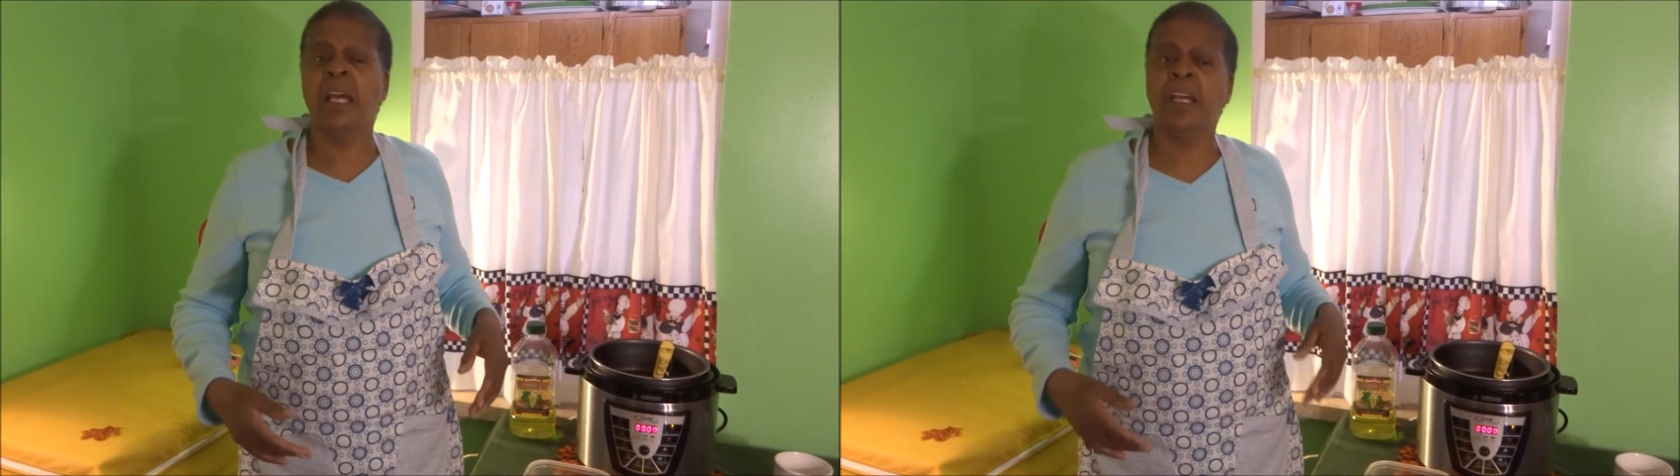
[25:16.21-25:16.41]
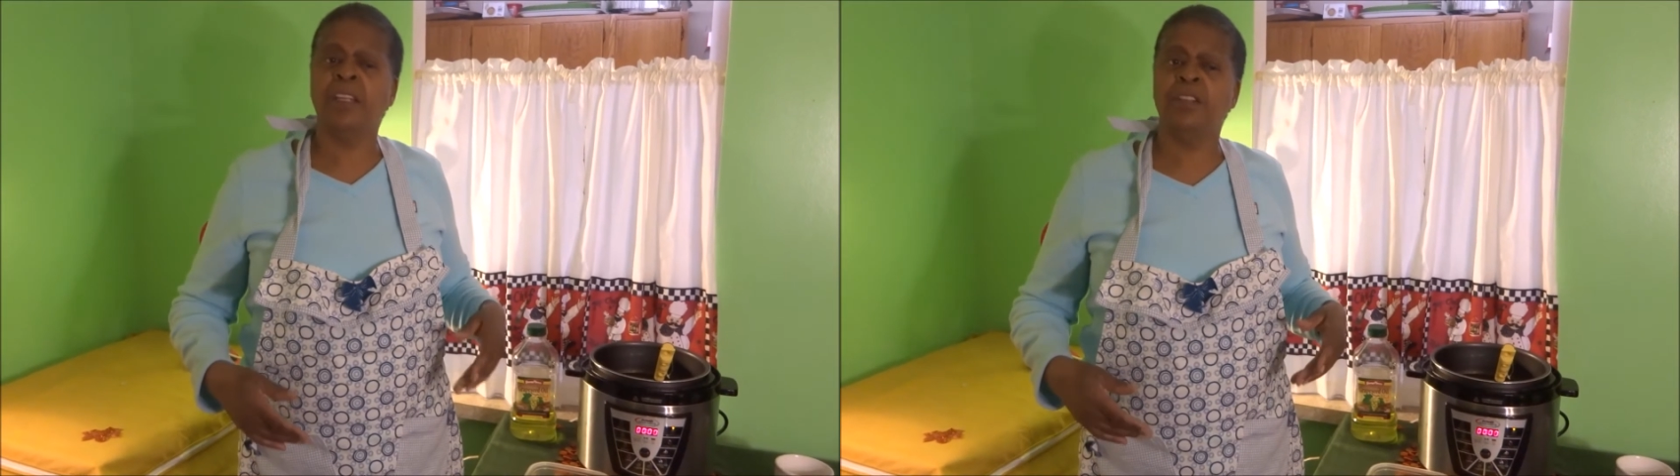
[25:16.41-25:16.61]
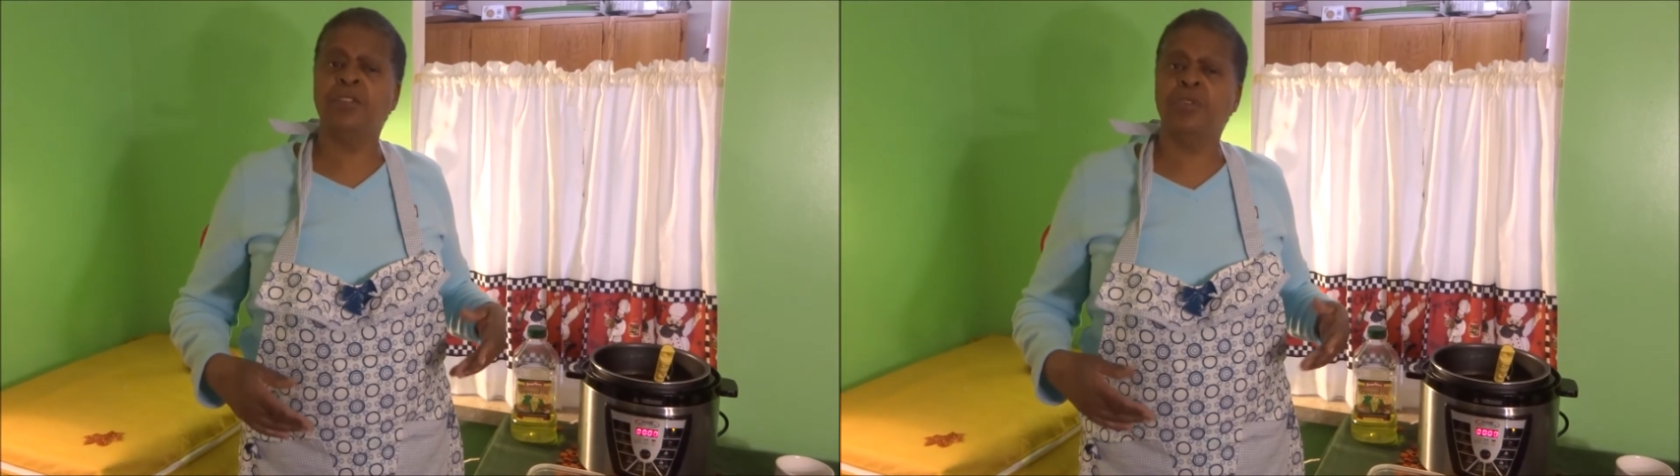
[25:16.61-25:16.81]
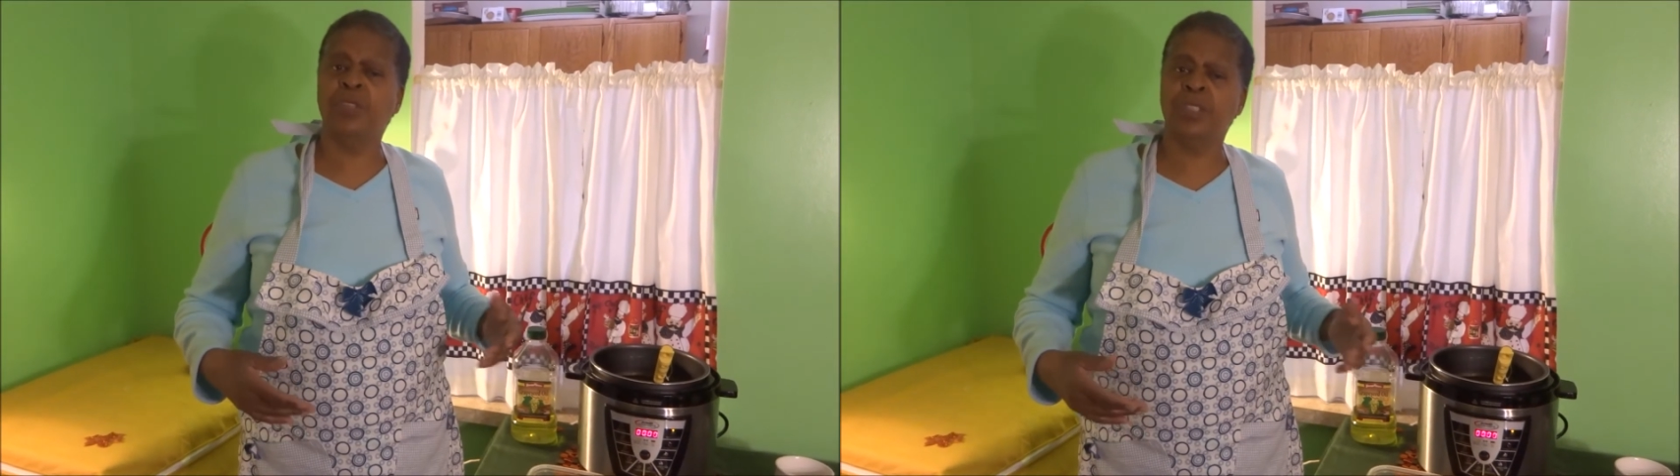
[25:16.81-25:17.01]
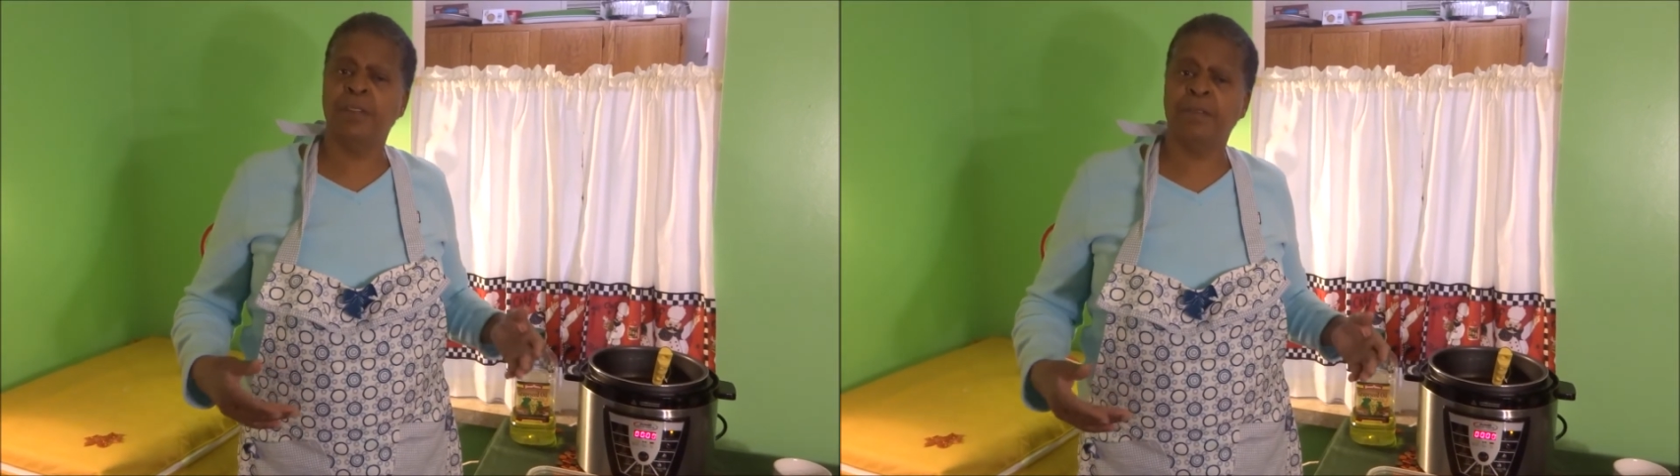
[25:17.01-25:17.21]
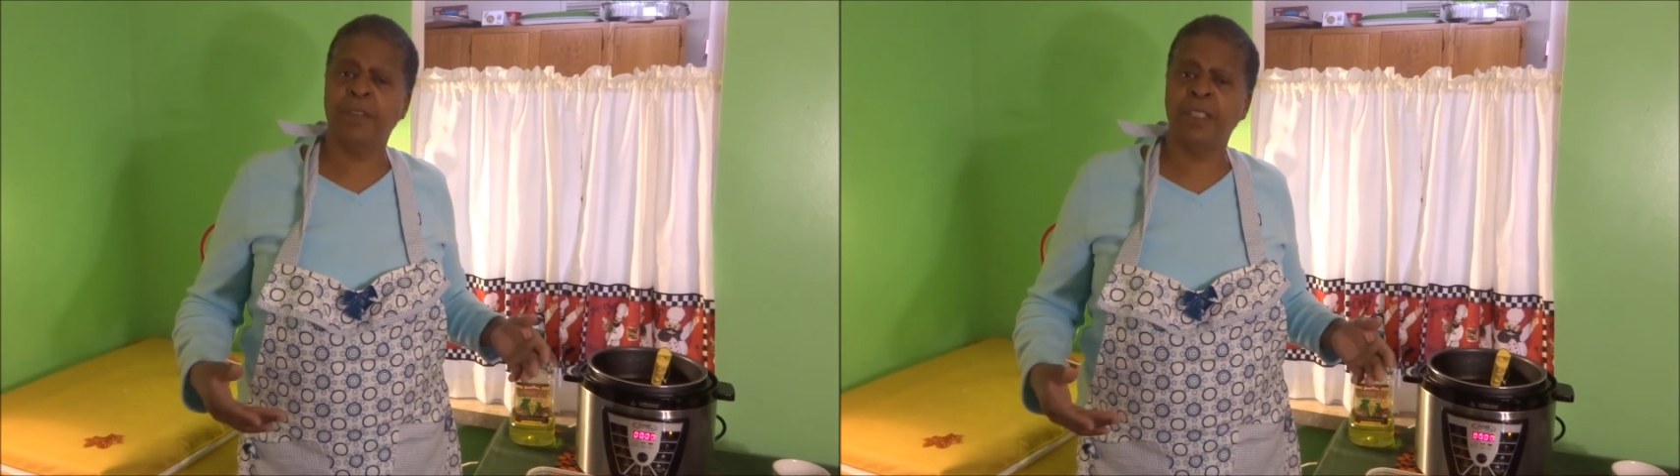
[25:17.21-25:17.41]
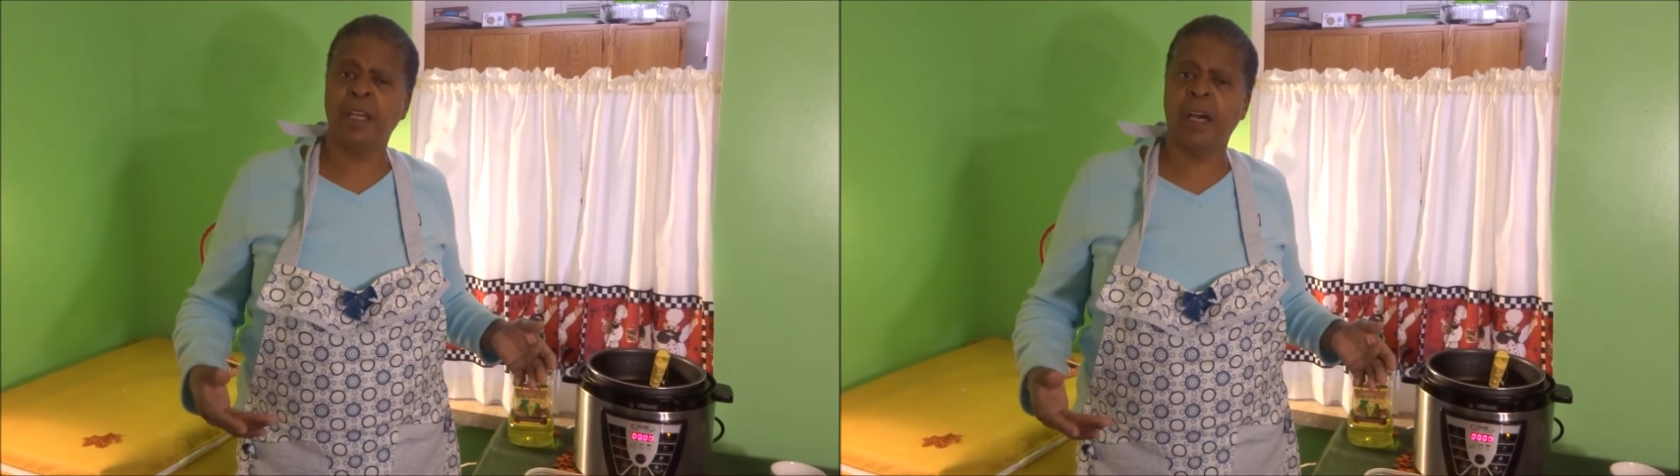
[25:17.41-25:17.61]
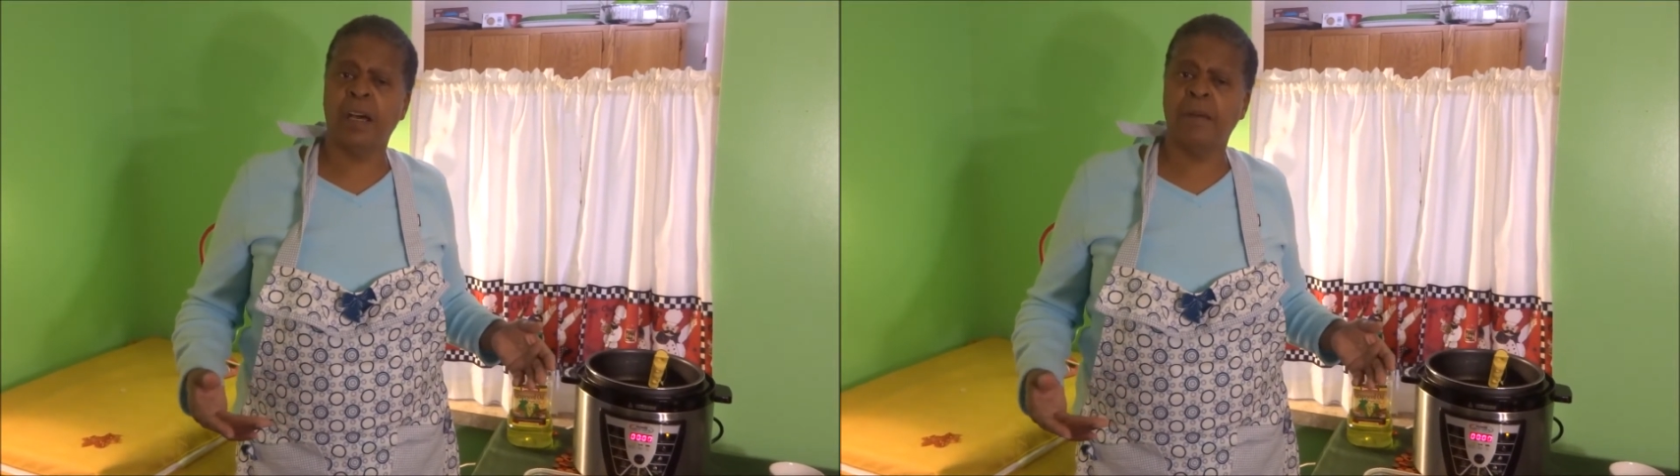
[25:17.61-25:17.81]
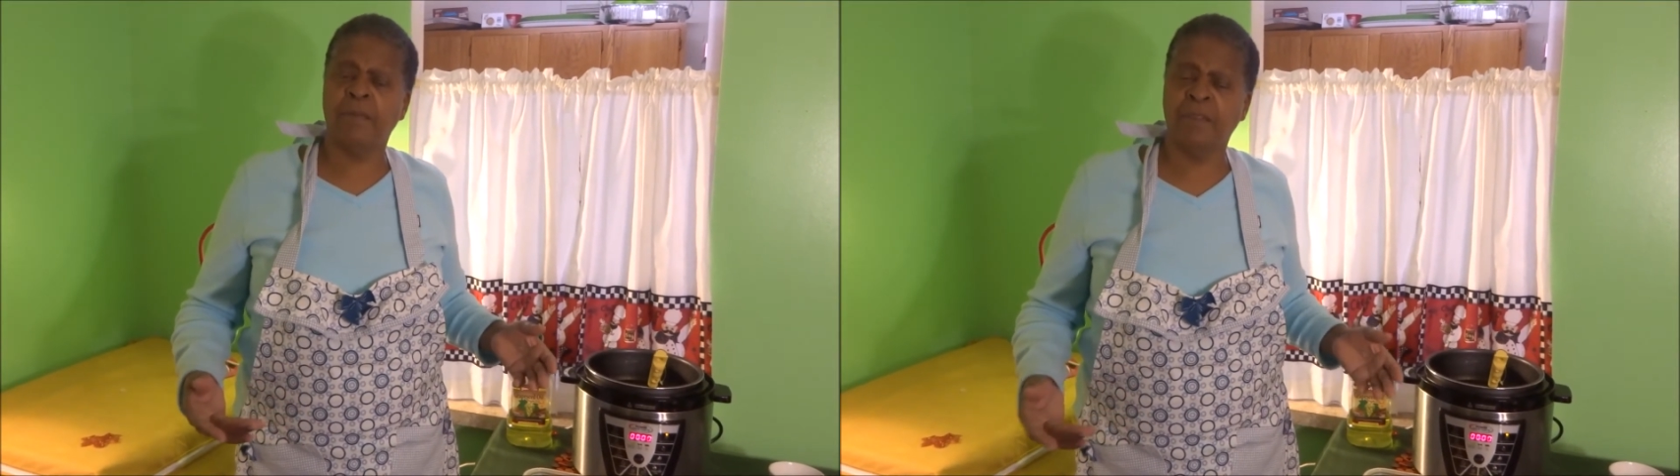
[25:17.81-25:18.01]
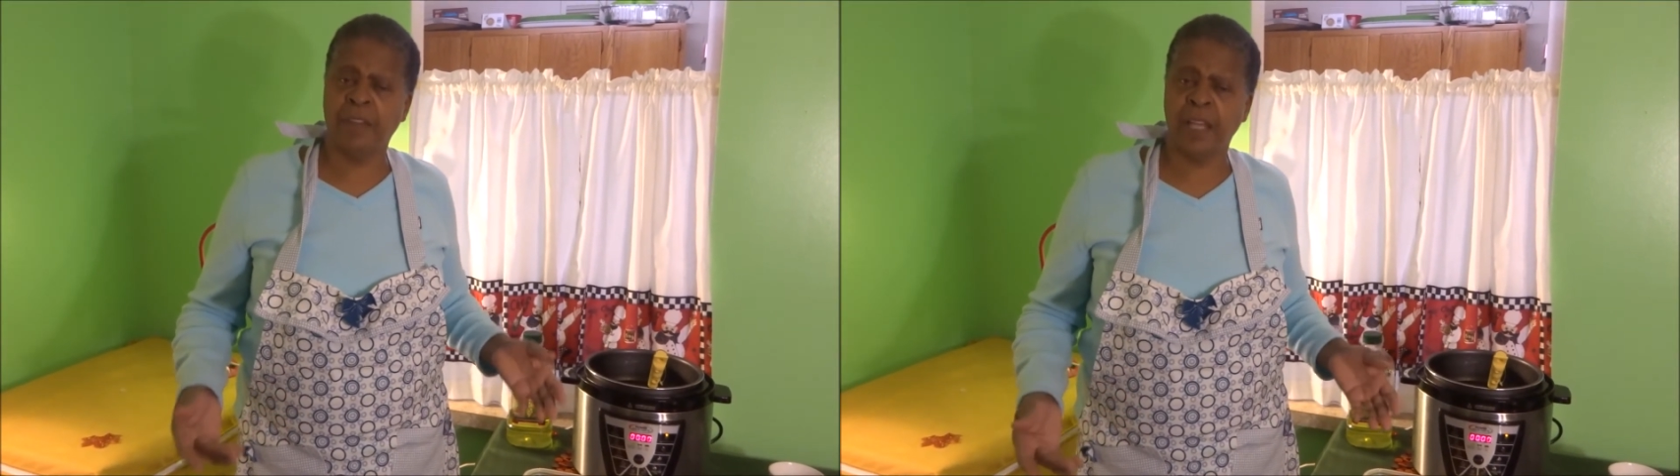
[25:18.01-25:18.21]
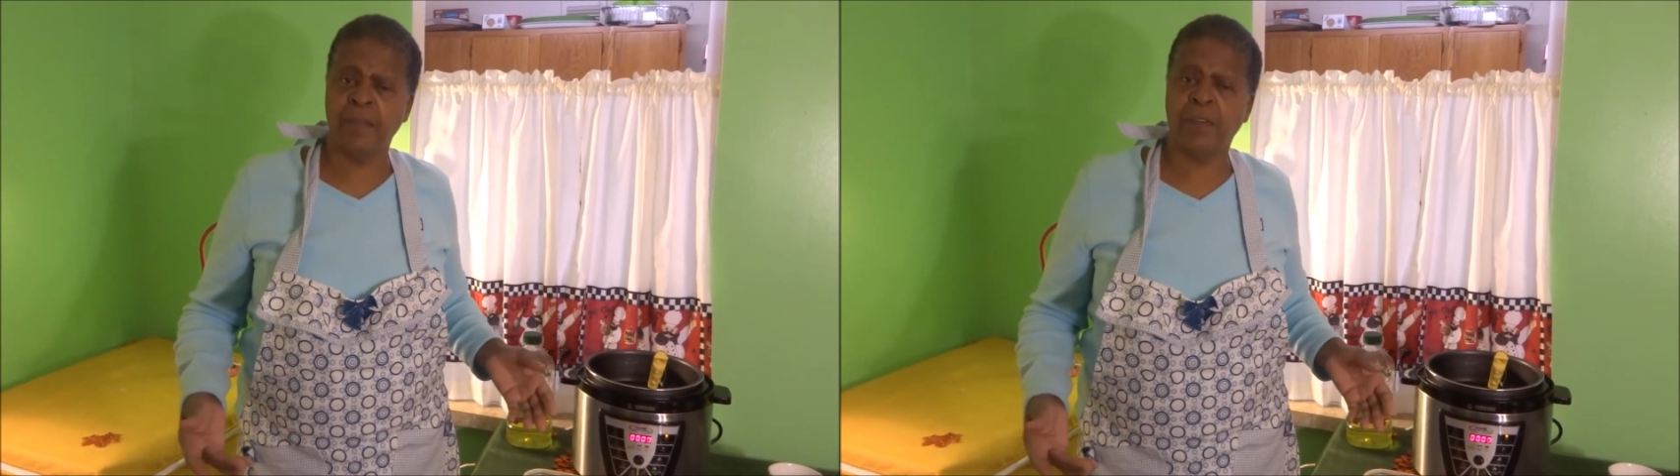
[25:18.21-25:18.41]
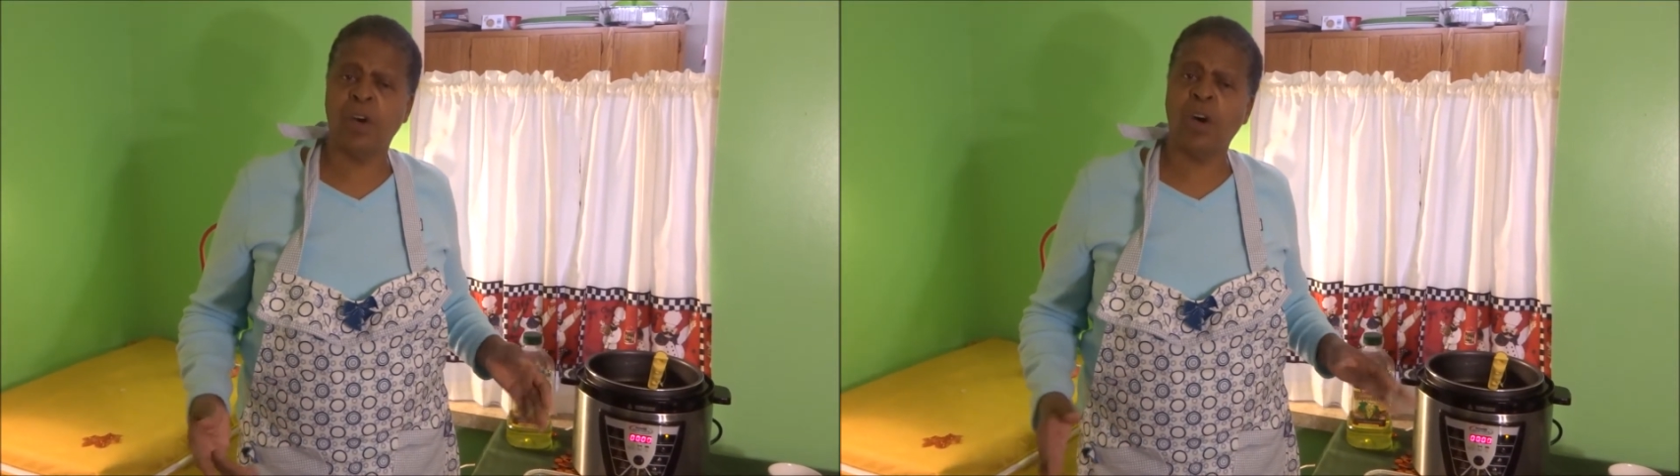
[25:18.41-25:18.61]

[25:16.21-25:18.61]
it gives you a different um, flavor.